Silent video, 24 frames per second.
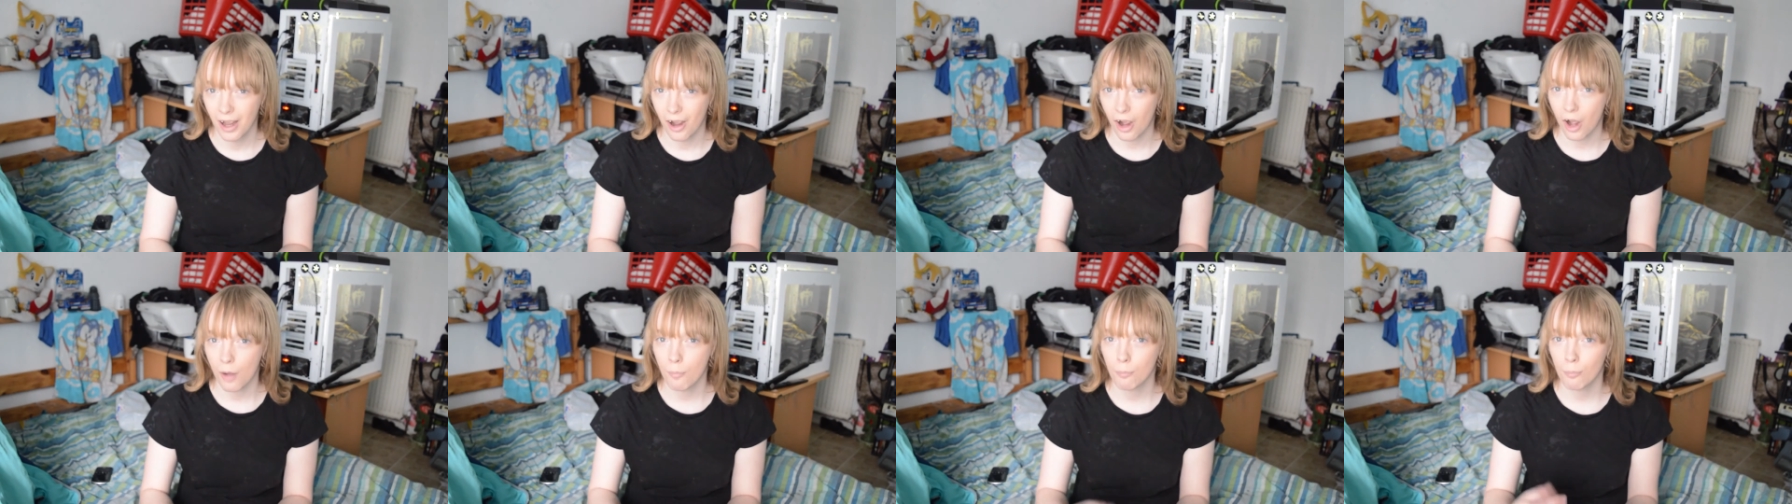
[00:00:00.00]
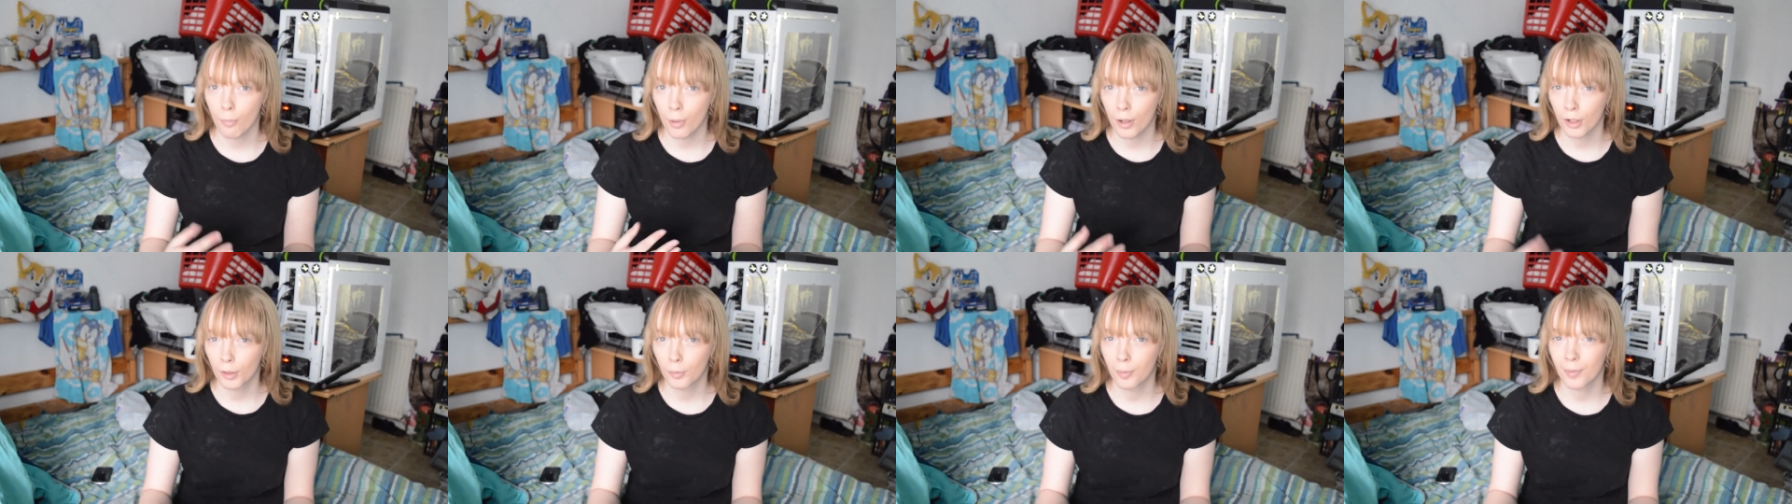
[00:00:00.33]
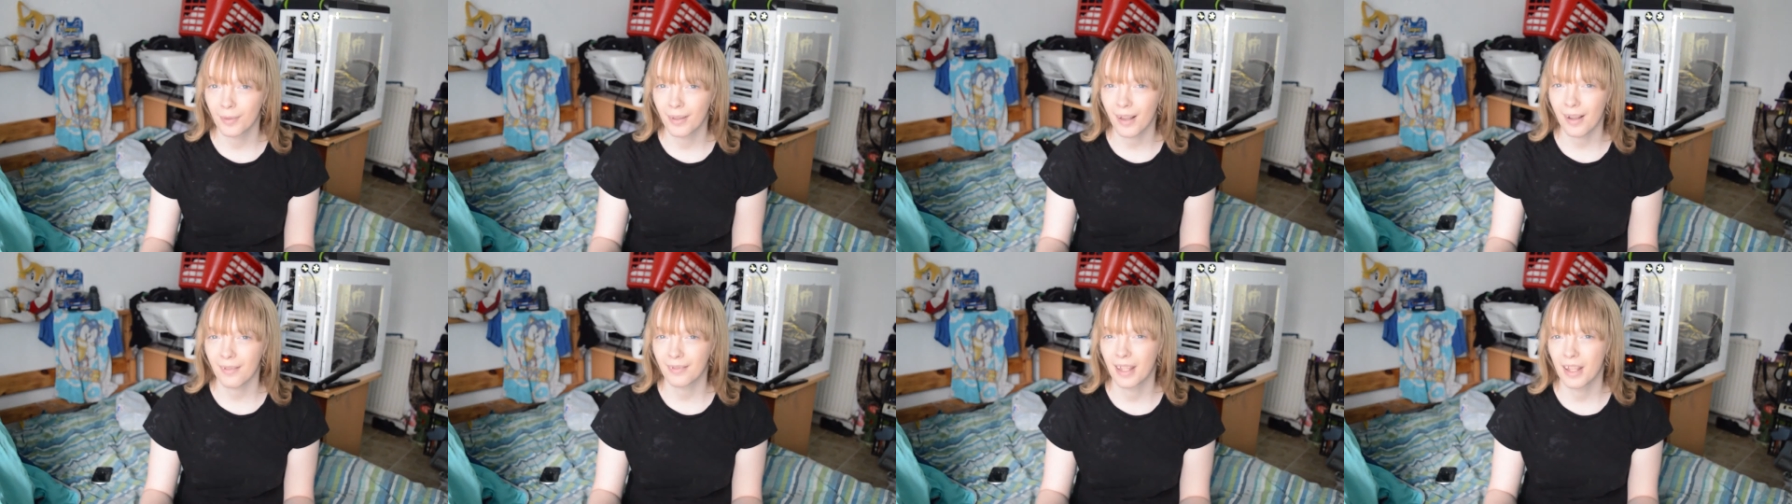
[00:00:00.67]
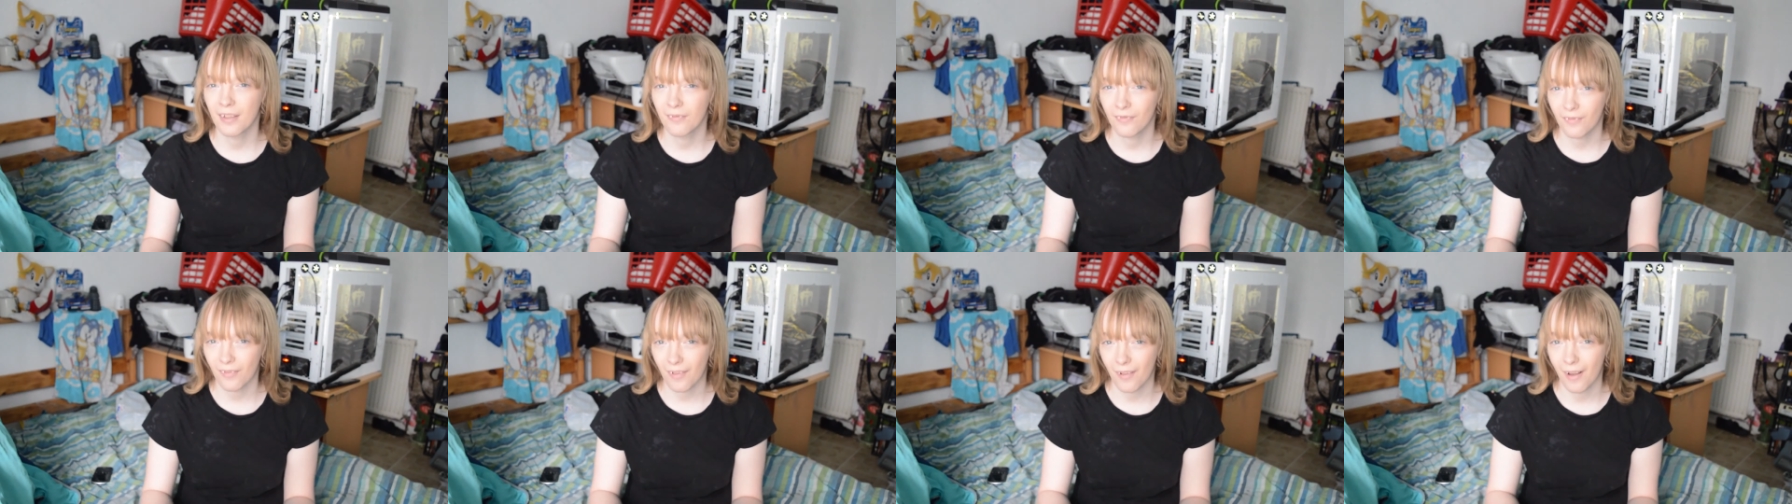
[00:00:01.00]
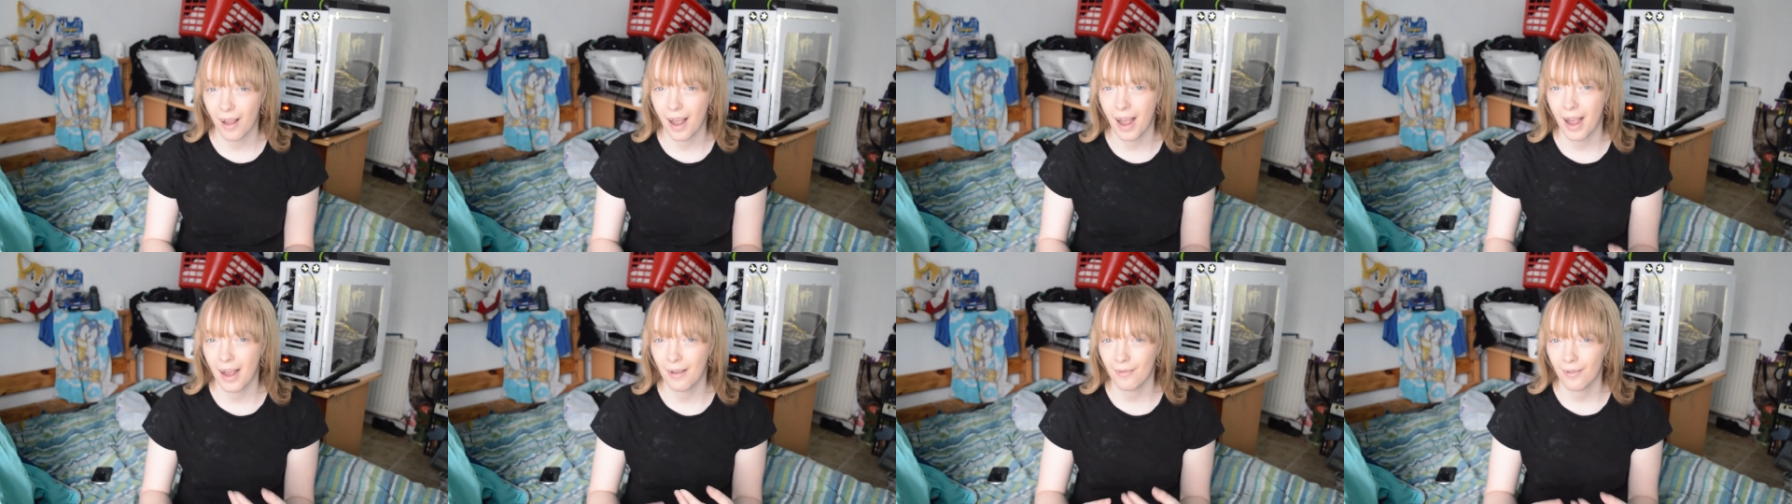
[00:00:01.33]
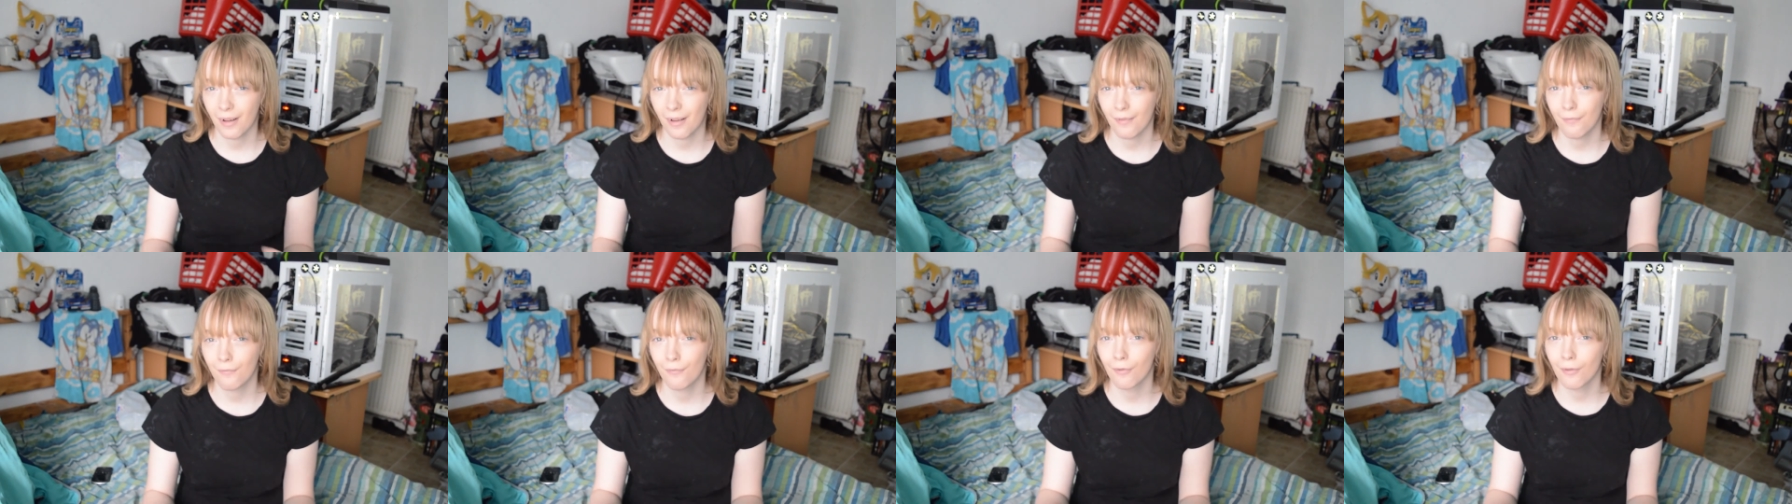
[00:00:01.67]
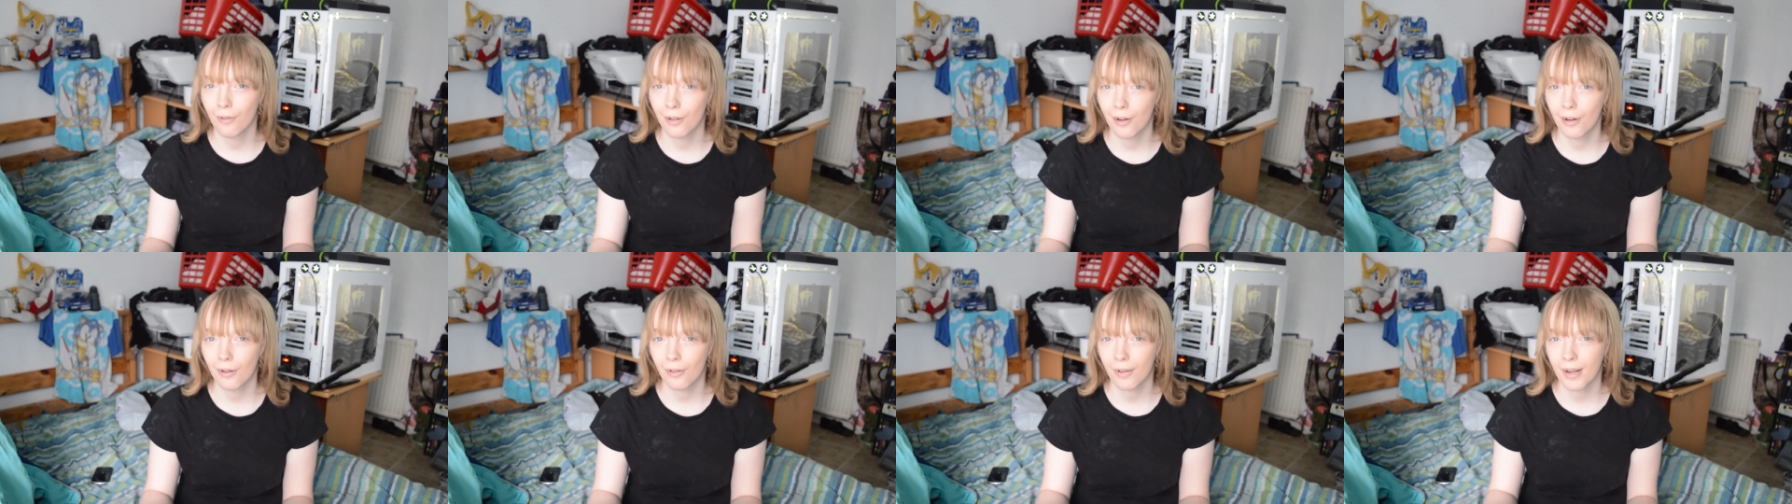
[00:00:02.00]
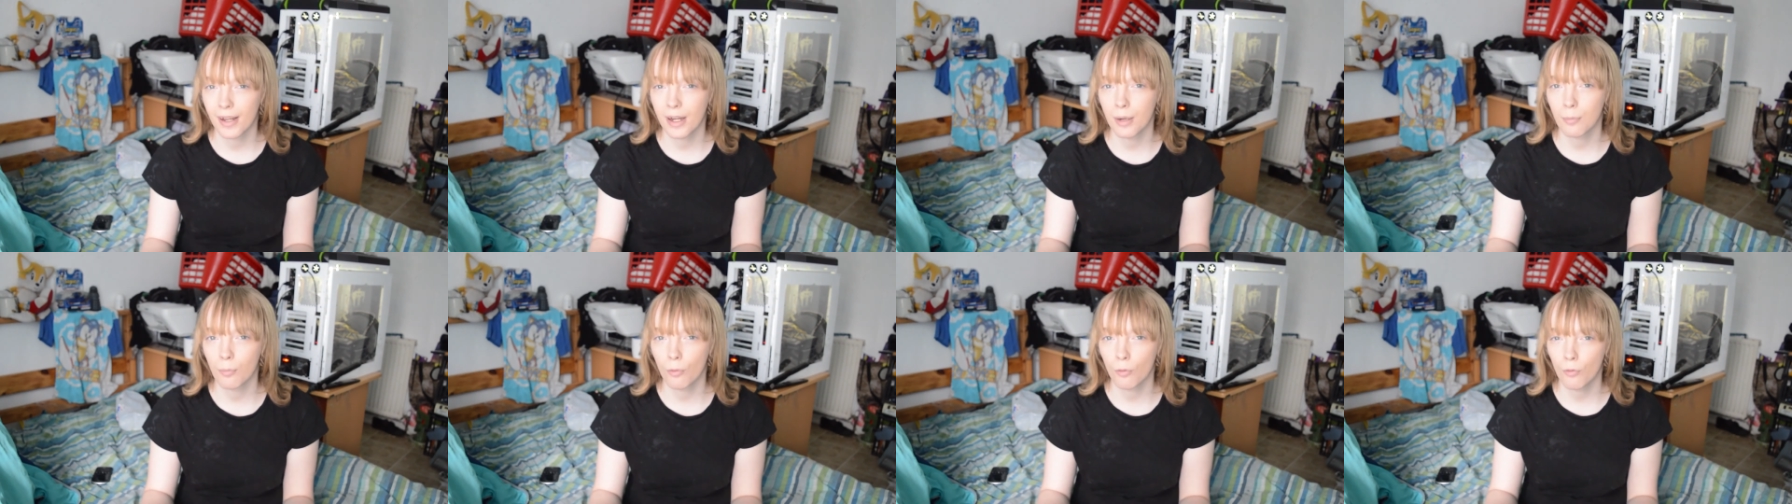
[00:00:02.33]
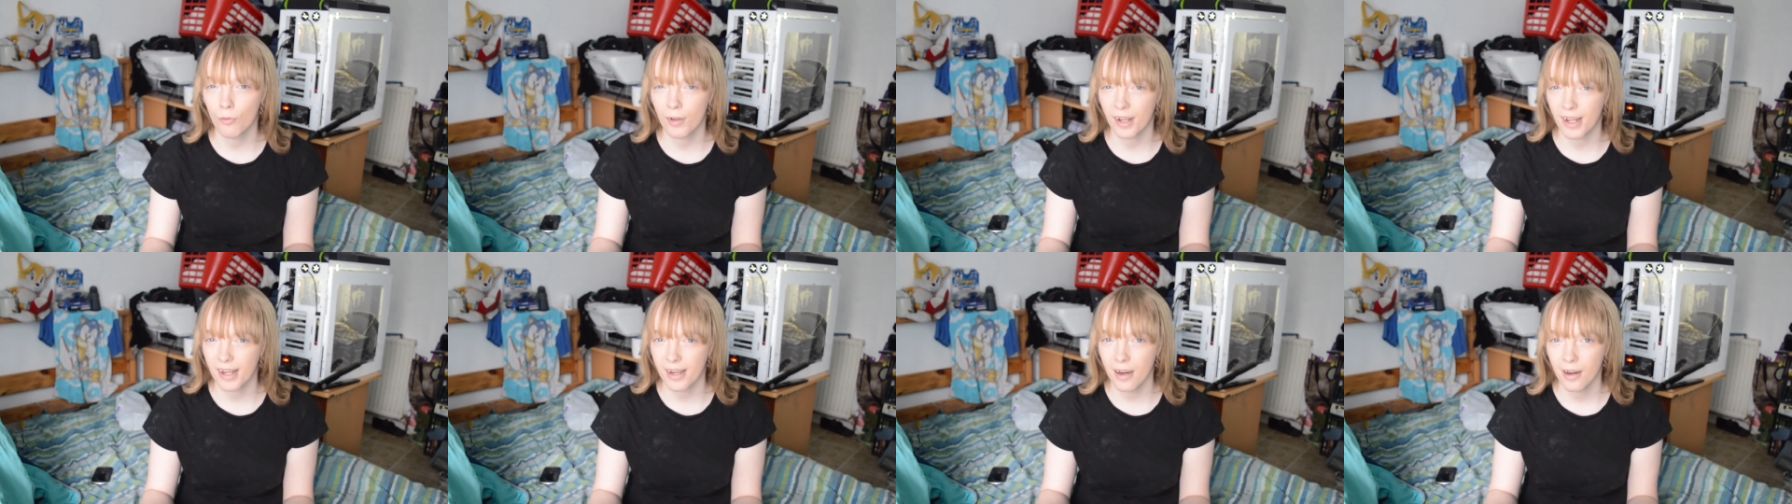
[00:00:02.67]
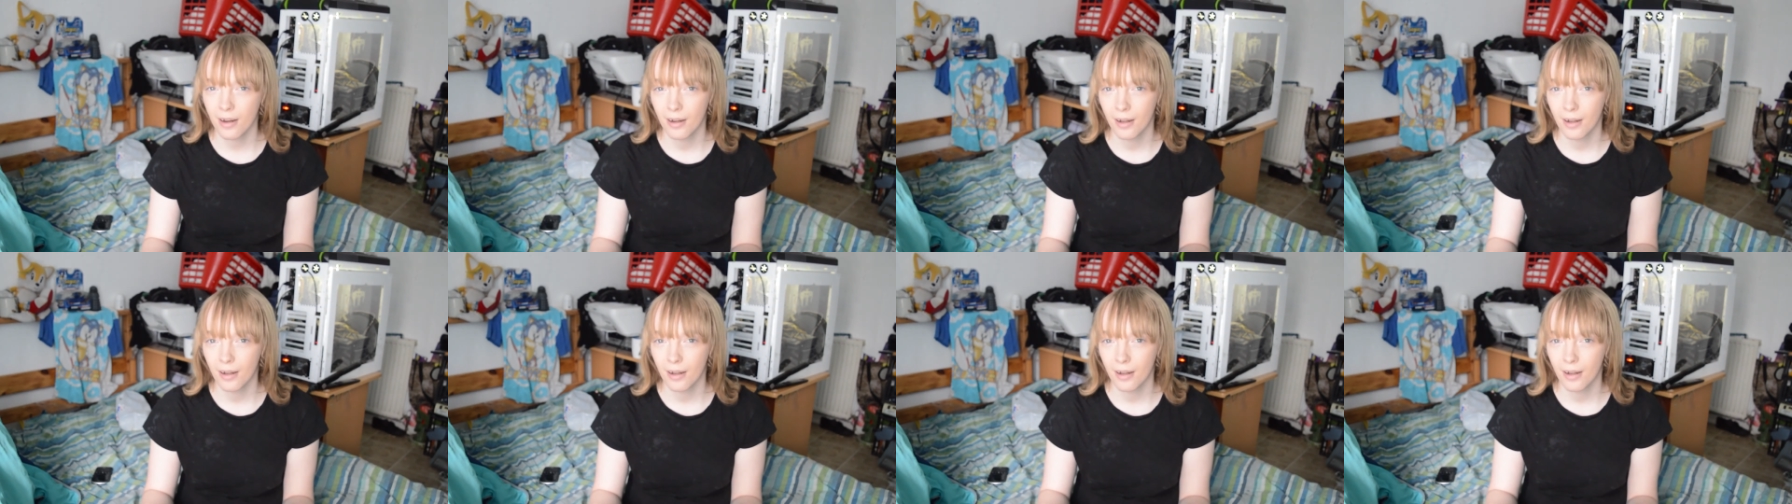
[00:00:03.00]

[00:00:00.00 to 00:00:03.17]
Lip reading: I'm most productive at like 4 o'clock in the morning.